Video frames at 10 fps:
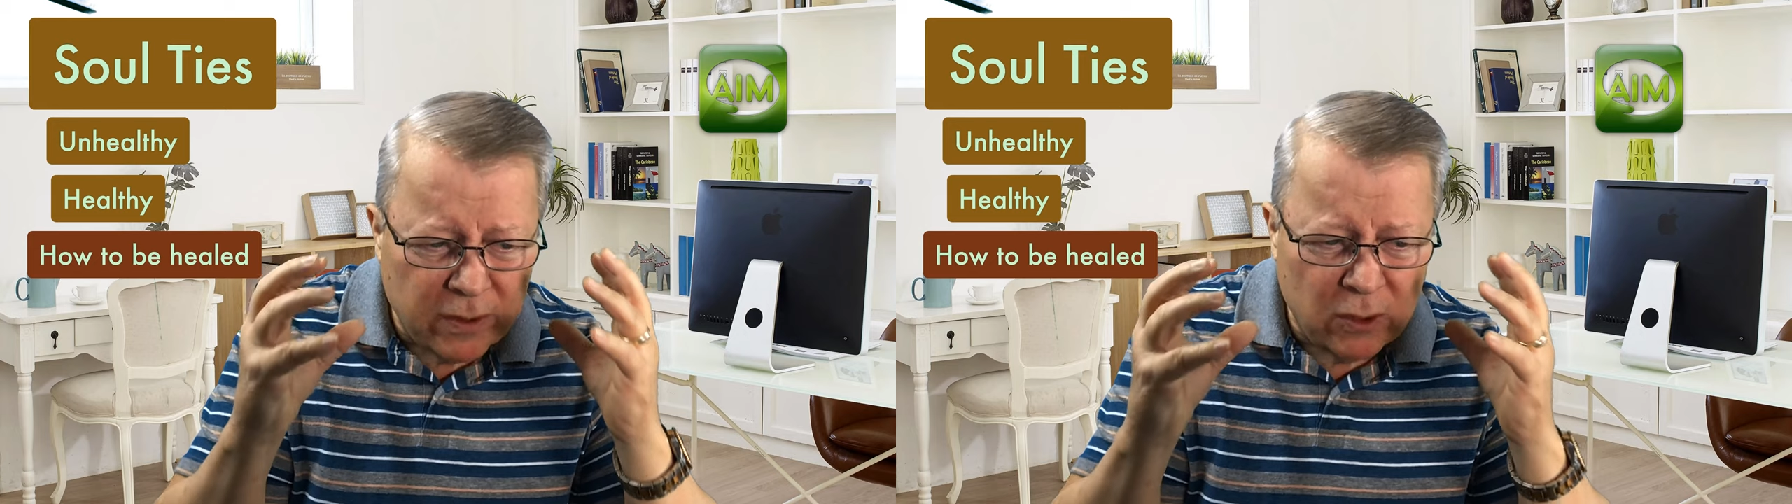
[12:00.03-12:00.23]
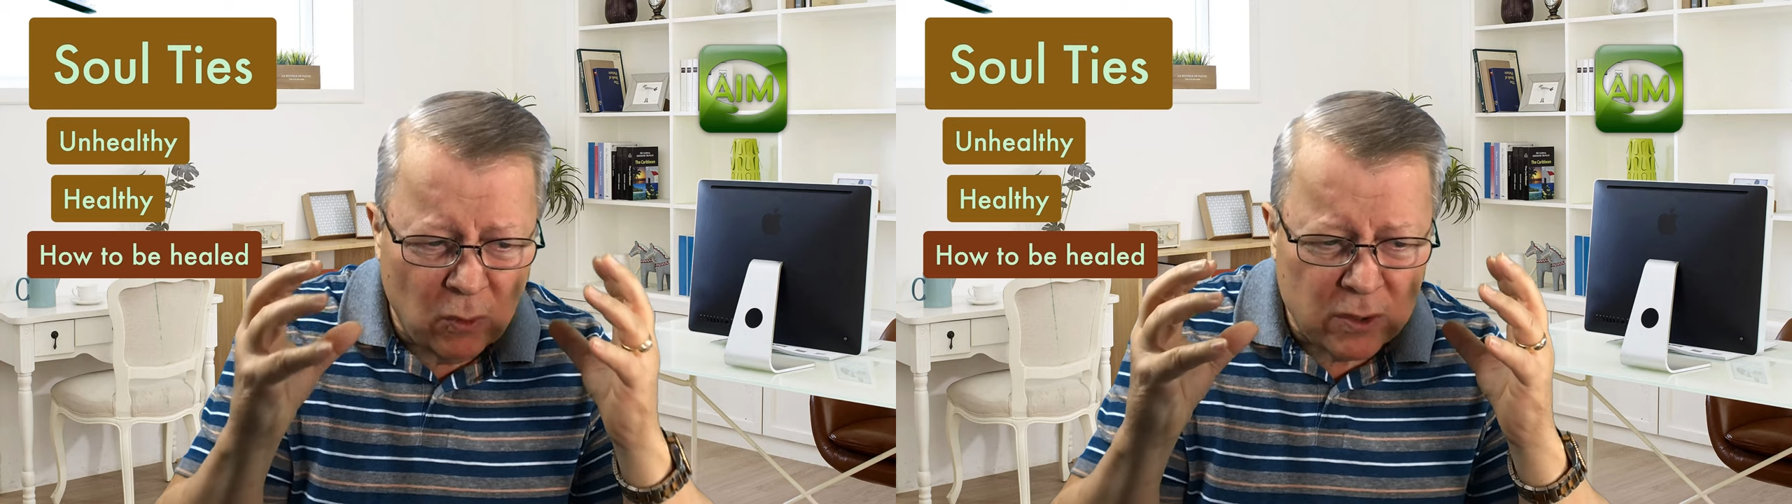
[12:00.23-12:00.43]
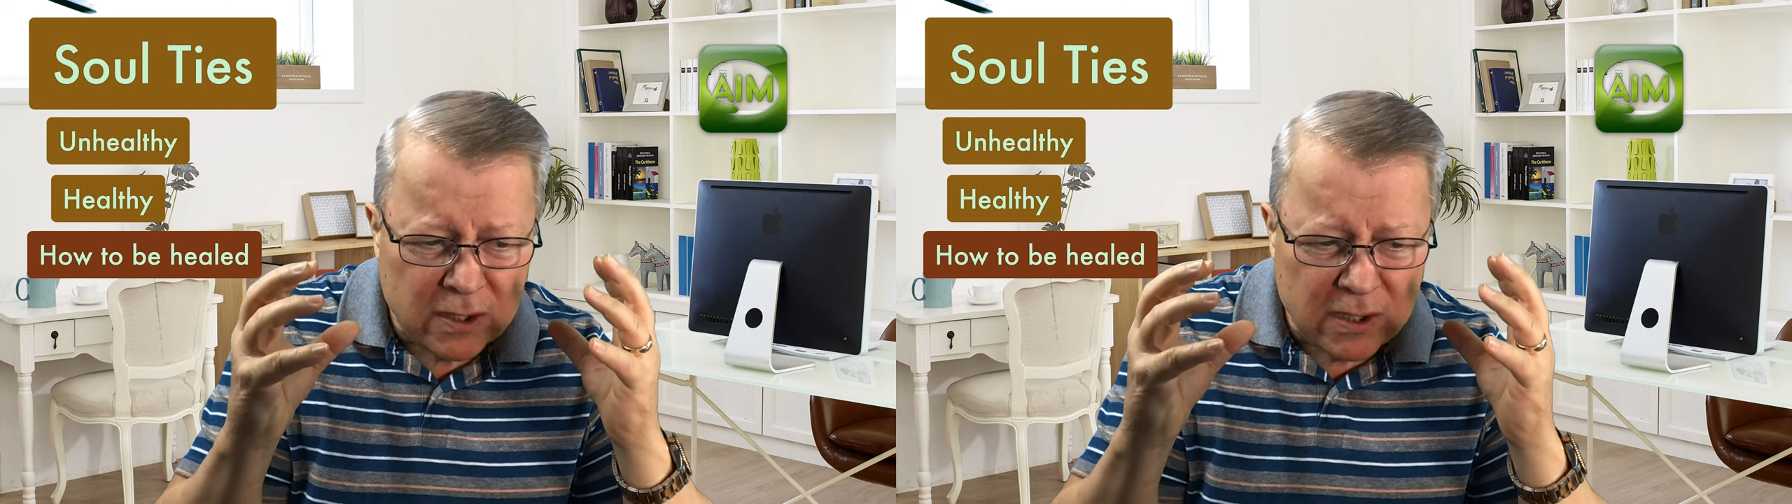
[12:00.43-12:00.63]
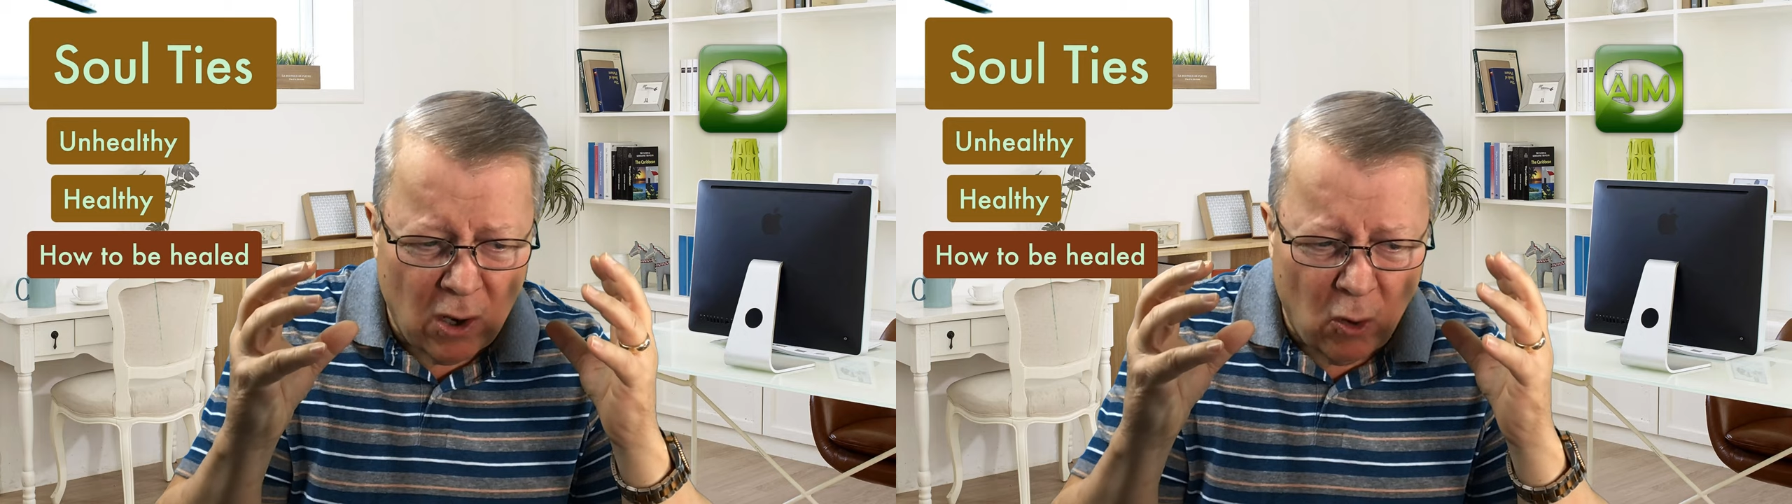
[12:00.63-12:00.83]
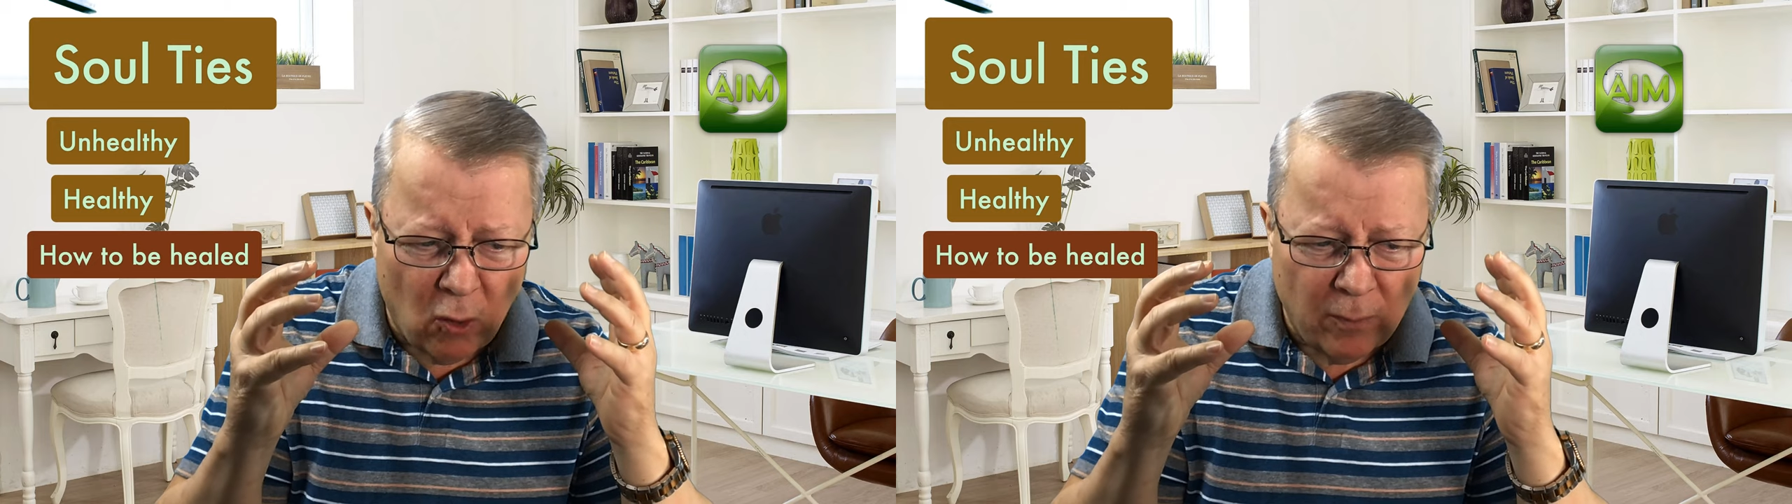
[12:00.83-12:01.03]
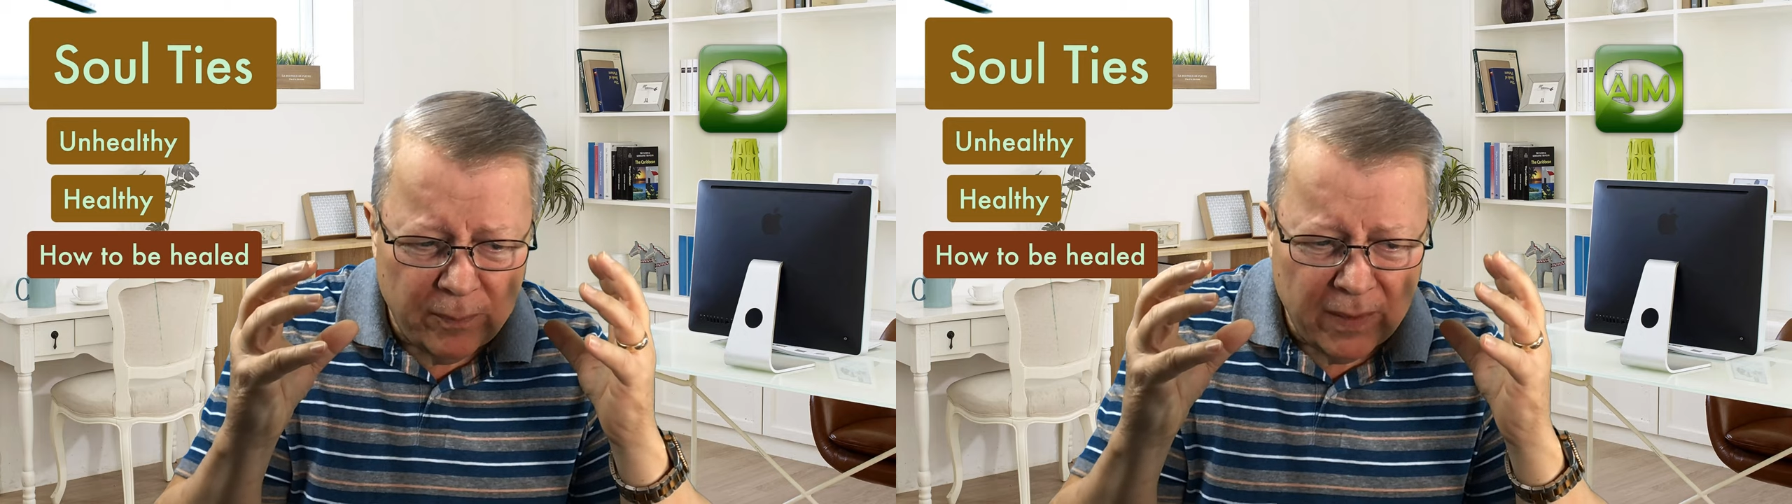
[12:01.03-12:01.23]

with your soul.